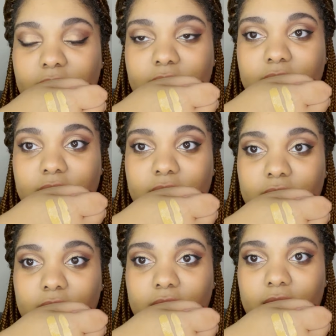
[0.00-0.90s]

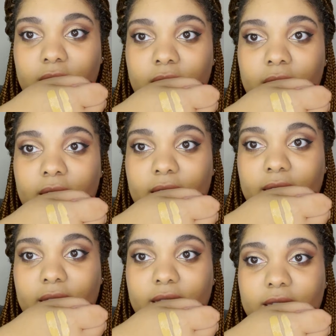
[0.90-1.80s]
concealer,
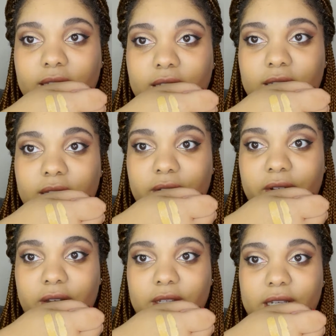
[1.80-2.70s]
and then this is the
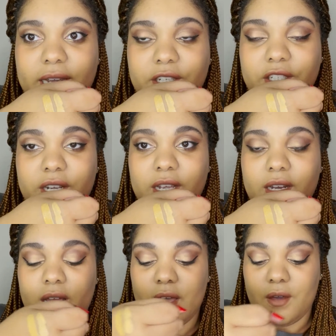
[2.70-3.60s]

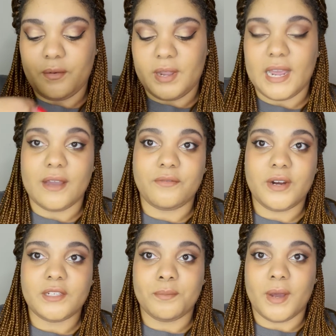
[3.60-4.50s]
foundation. When I
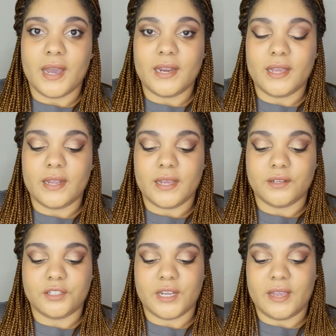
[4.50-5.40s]
first bought it
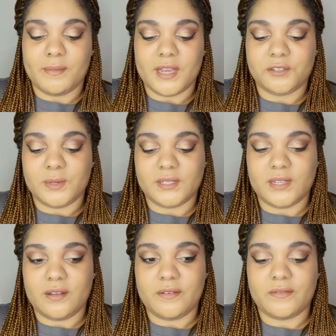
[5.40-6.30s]
and shade matched
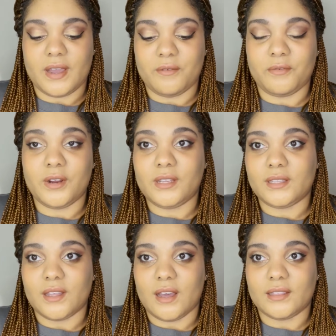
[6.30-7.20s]
myself, I
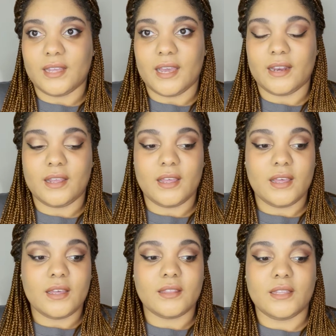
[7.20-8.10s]
really thought that
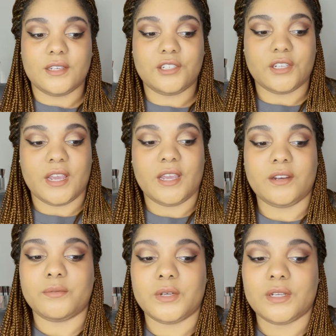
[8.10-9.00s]
this
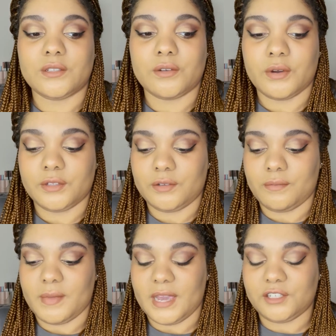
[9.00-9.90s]
shade was going to
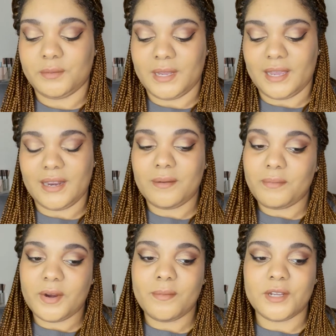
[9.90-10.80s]
match me, and
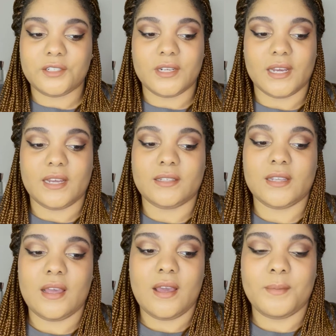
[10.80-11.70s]
it pretty much
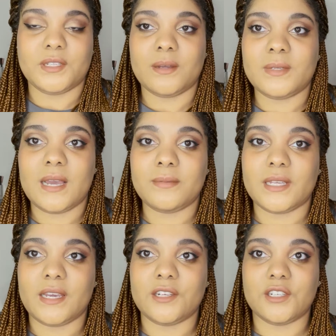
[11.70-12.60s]
does, but sometimes
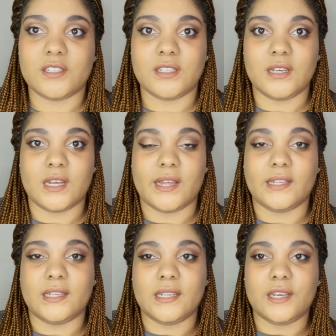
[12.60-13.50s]
it can just look a
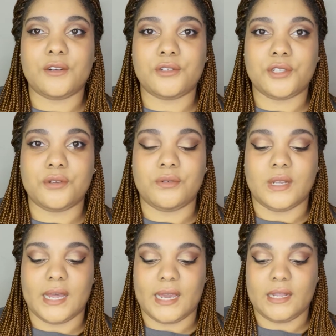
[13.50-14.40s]
little too
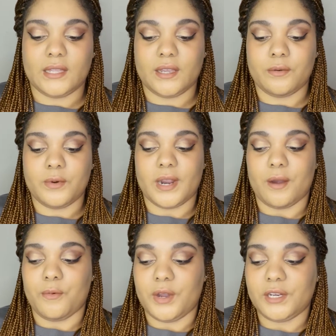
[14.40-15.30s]
light than what
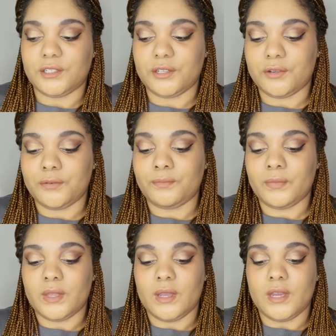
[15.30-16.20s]
I want it to.
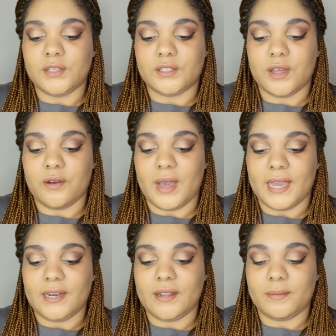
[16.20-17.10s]
So I
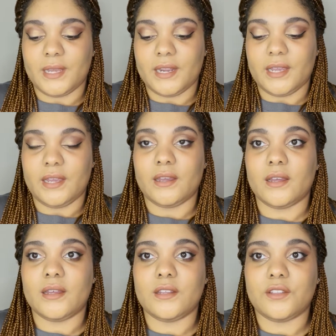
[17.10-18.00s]
ended up
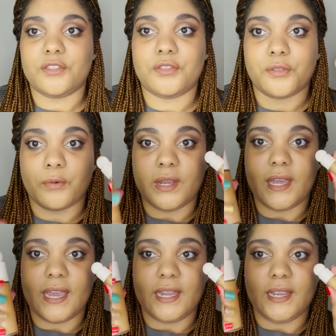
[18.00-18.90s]
getting
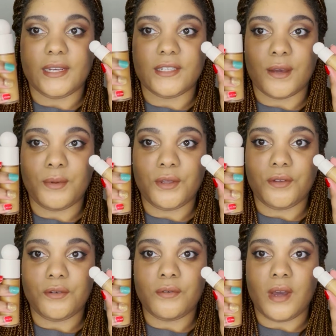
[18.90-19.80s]

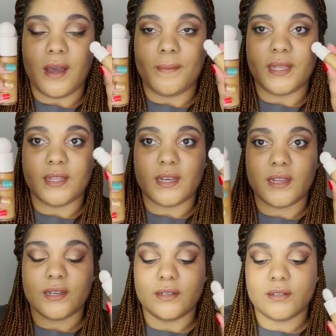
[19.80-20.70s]
380W in
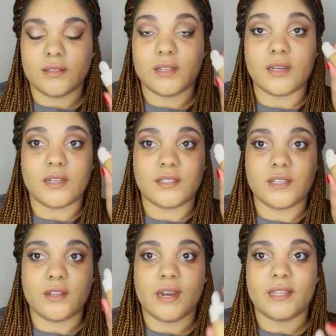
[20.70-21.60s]
the
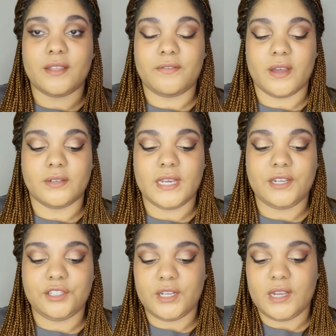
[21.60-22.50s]
concealer and the
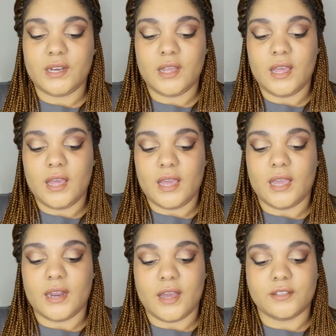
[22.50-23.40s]
foundation,
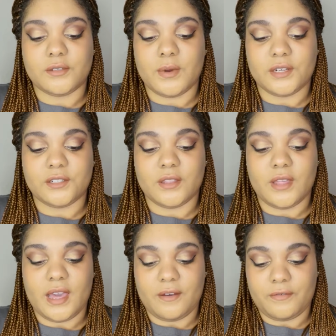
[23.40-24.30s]
and I'll swatch
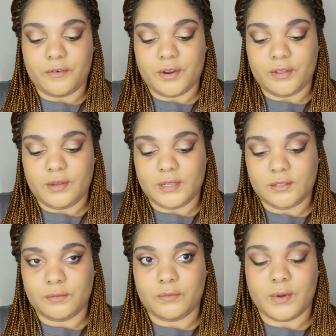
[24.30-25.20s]
that for you
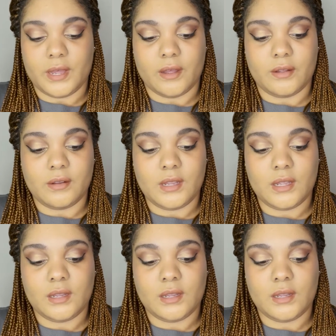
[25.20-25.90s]
as well.